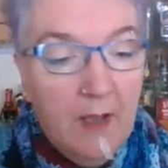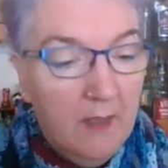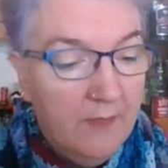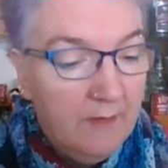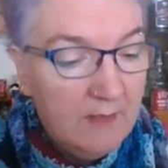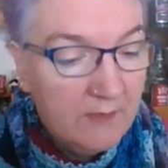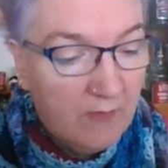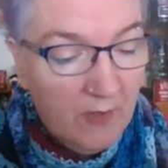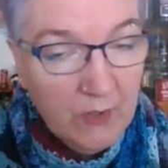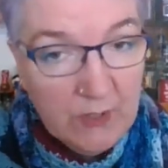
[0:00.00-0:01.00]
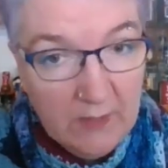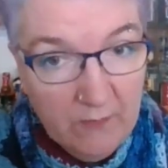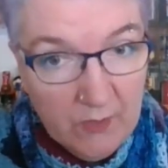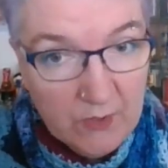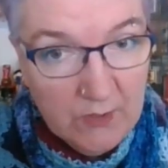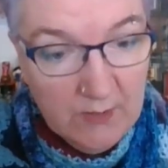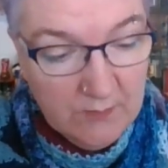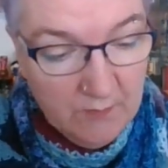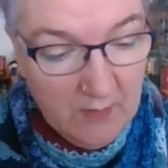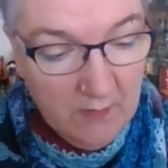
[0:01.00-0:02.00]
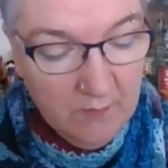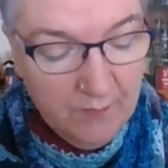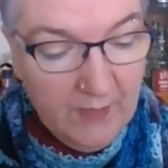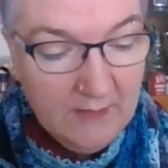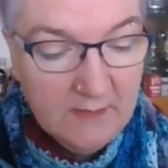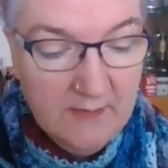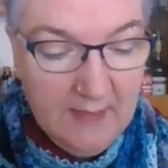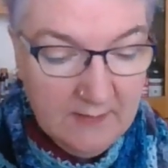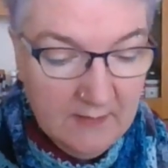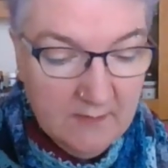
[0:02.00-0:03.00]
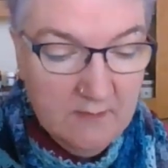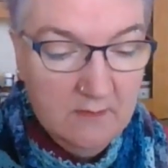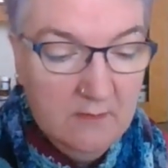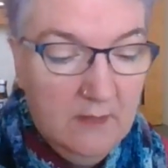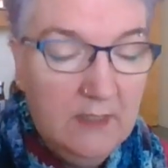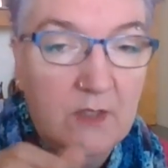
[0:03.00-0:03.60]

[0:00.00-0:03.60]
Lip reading: but that uses more yarn, and I haven't got enough yarn to make a